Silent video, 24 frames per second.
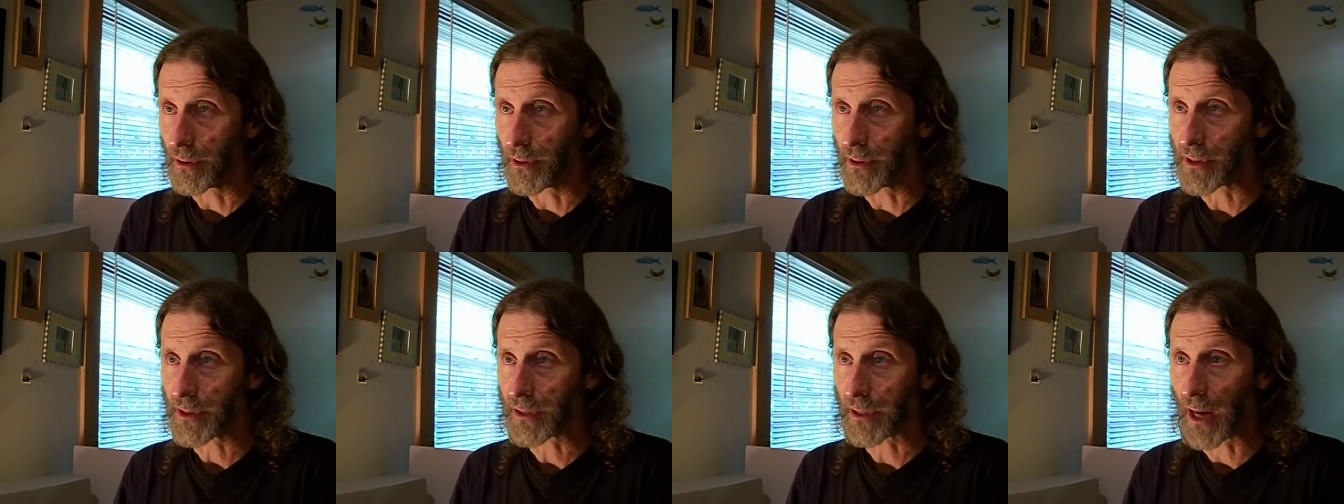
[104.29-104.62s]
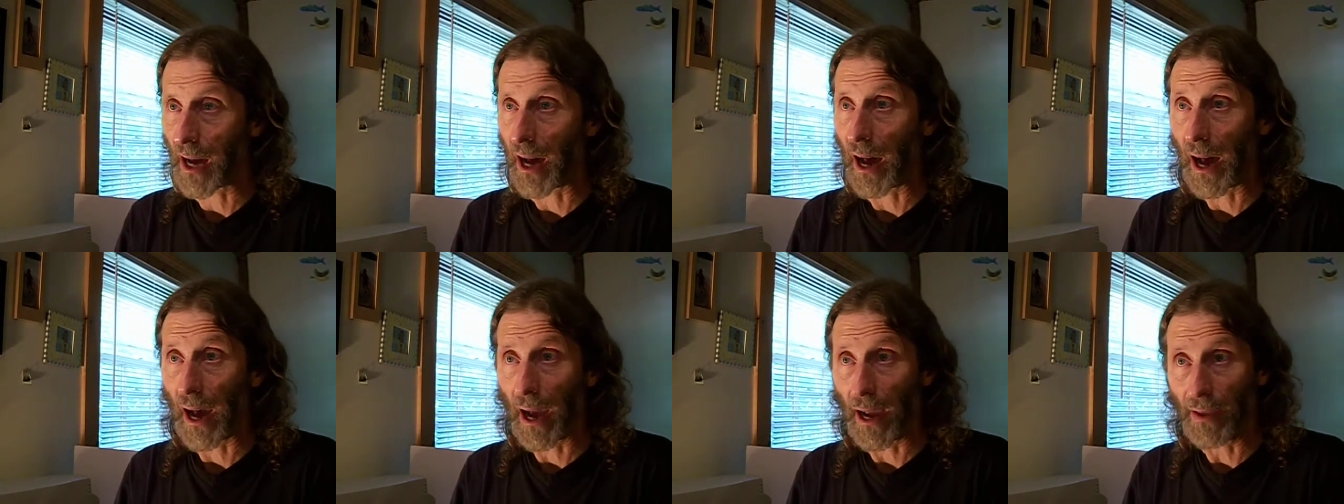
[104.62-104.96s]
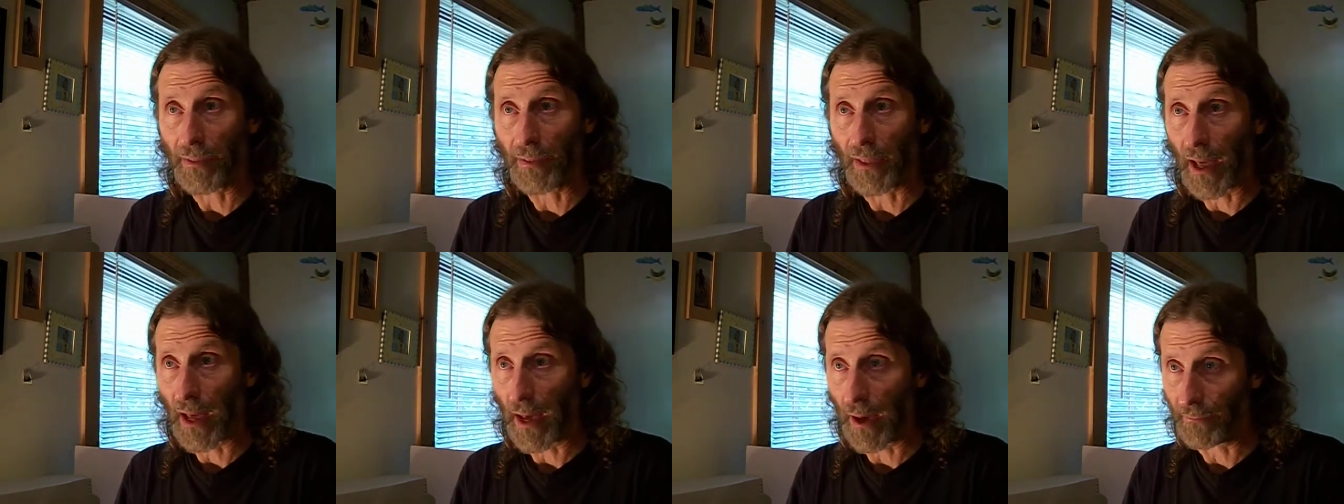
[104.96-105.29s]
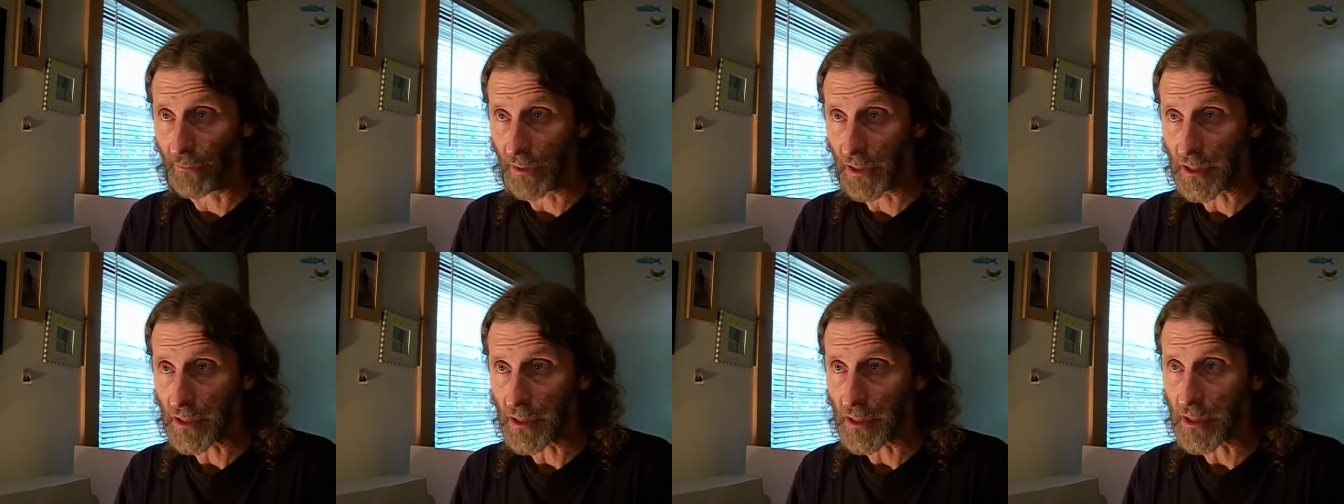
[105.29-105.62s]
sky, the
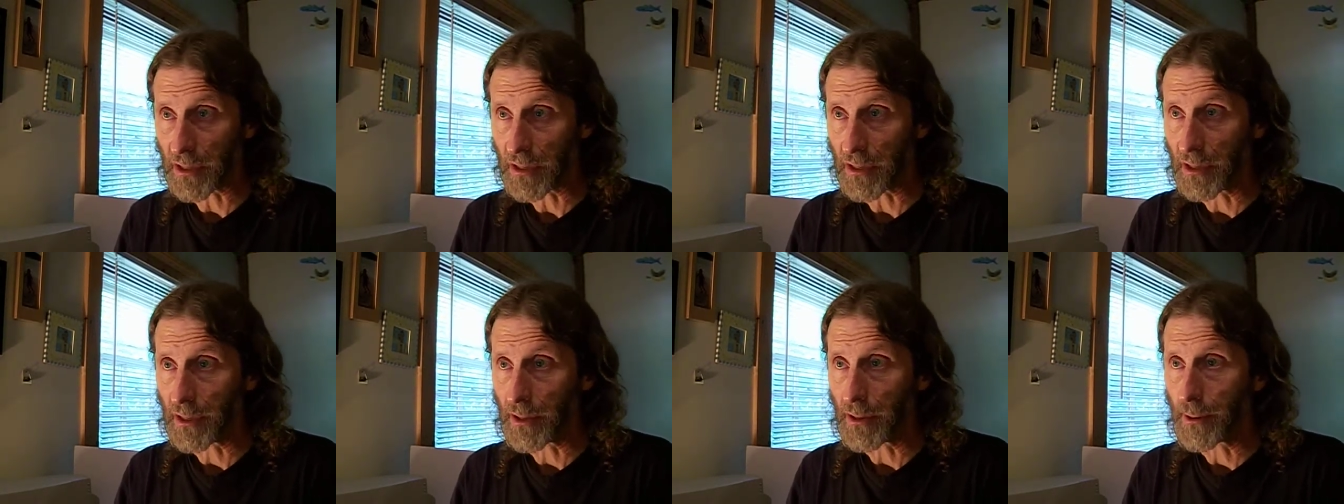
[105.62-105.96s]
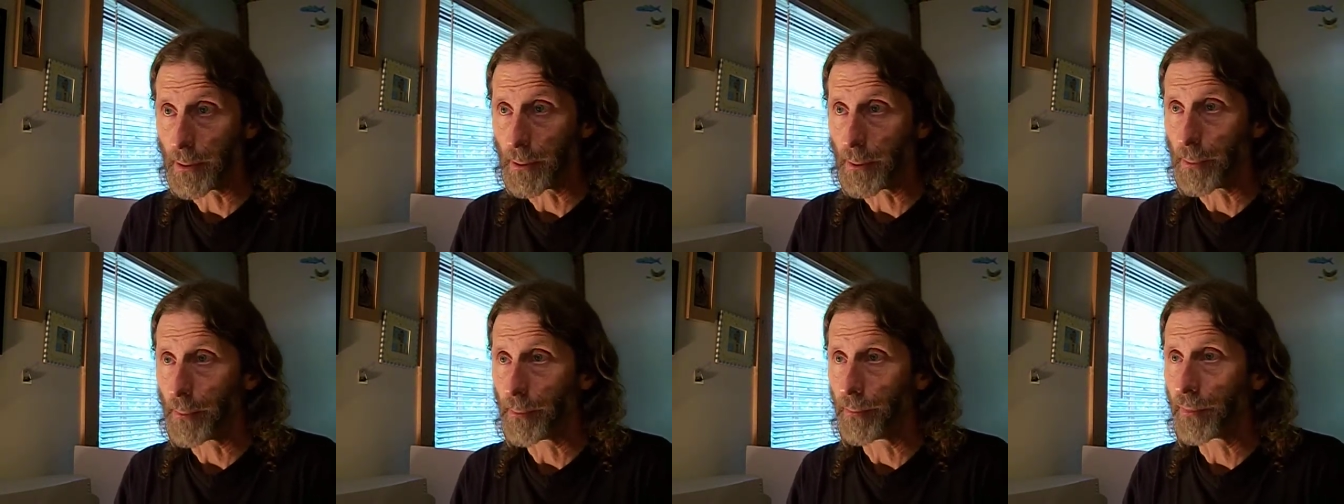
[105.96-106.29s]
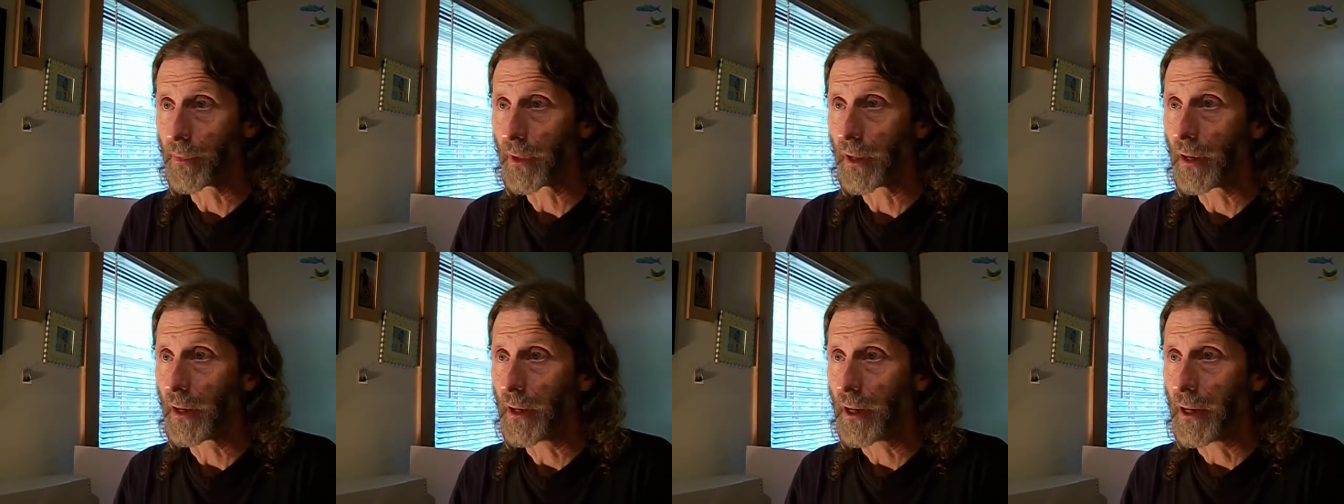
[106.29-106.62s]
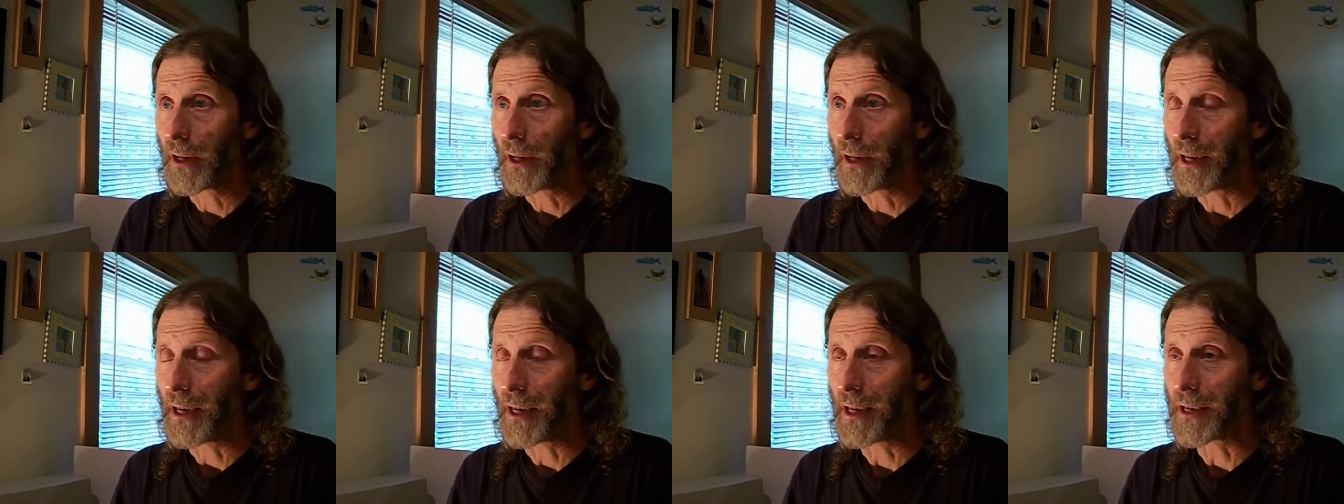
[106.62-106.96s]
heavens,
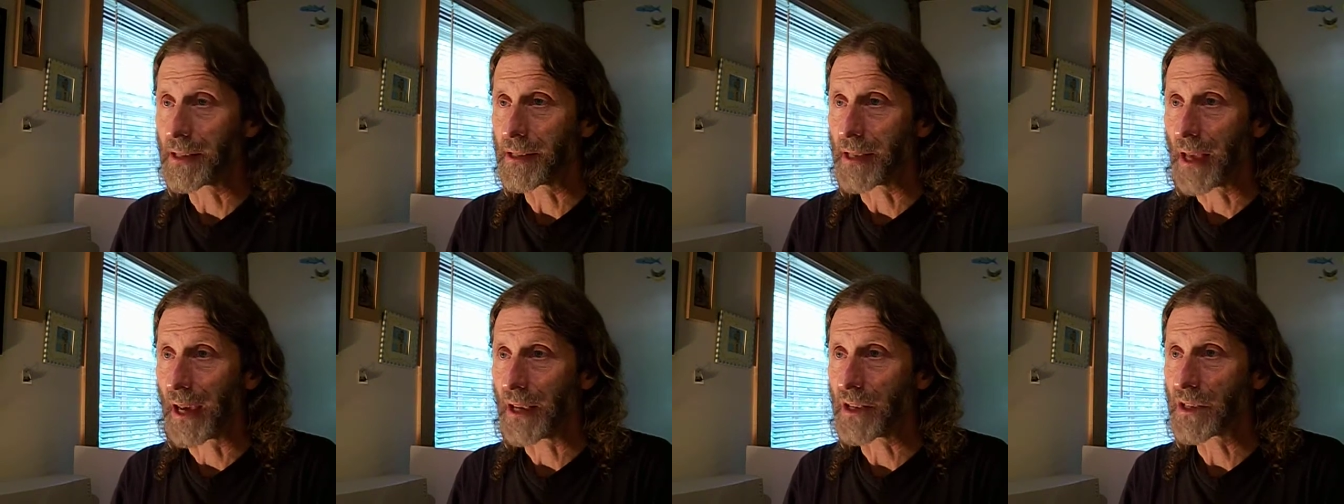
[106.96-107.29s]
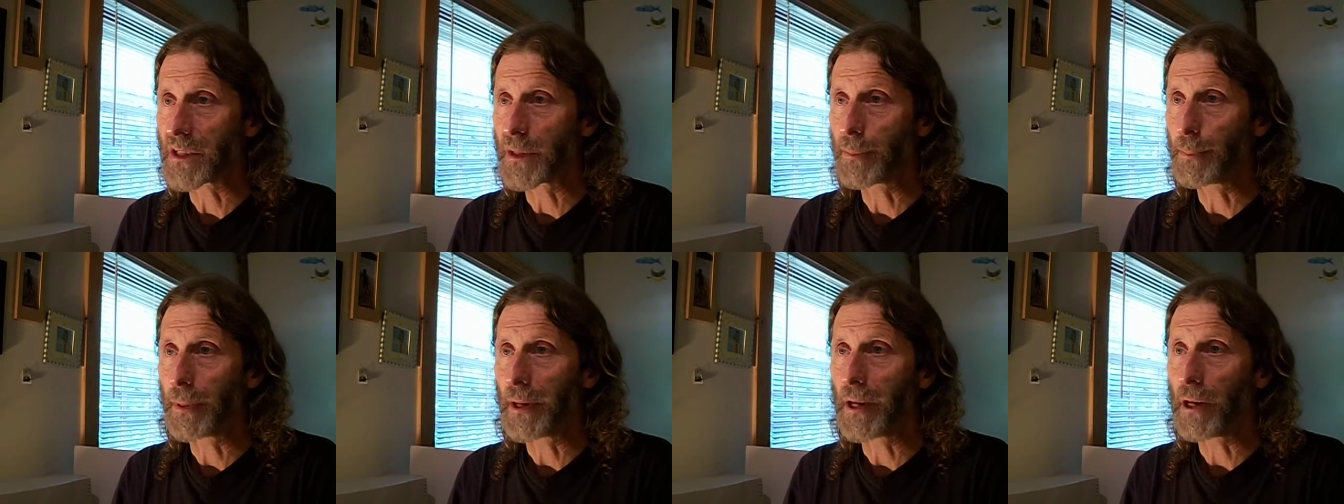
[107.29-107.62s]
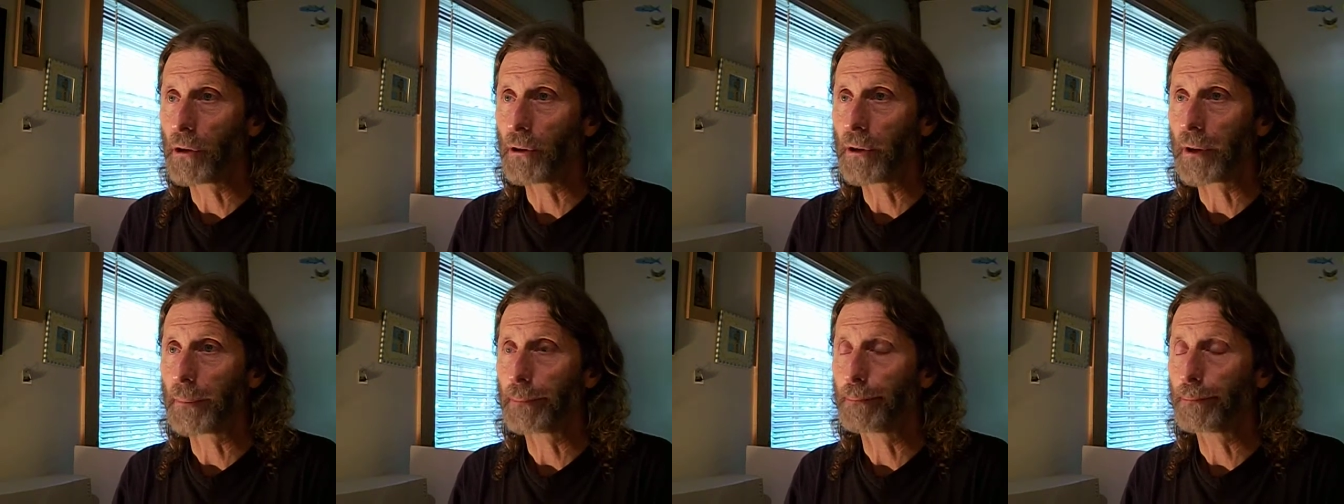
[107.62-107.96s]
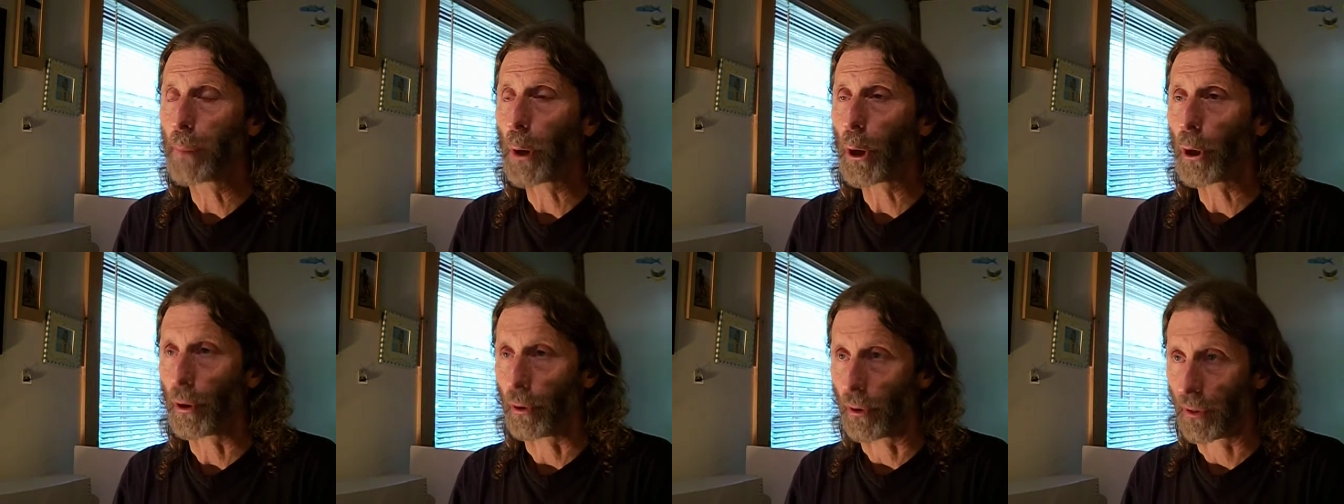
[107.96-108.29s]
is a
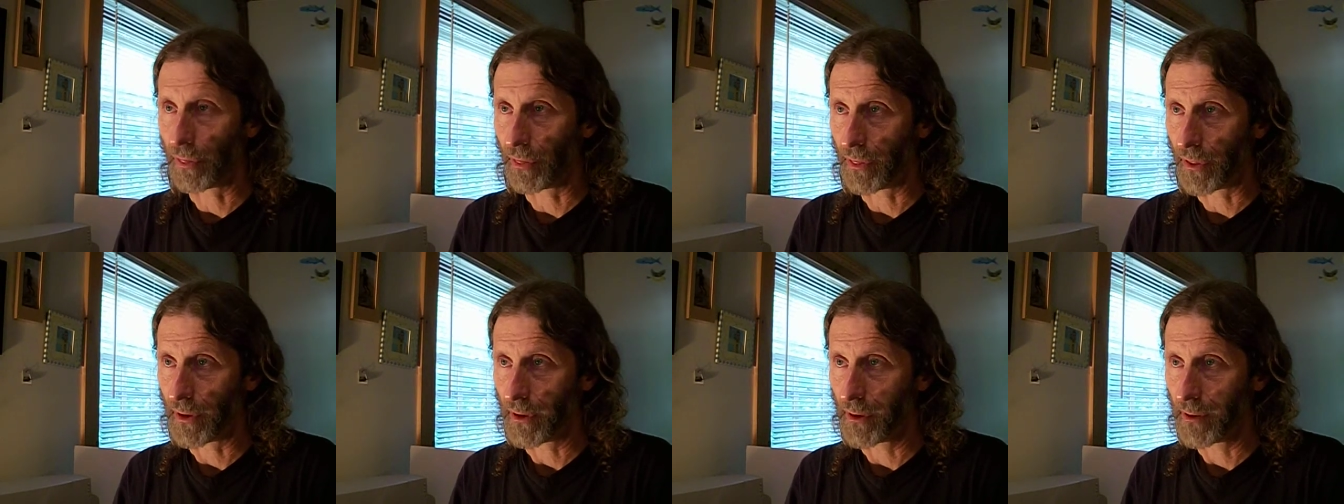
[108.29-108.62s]
spirit birth.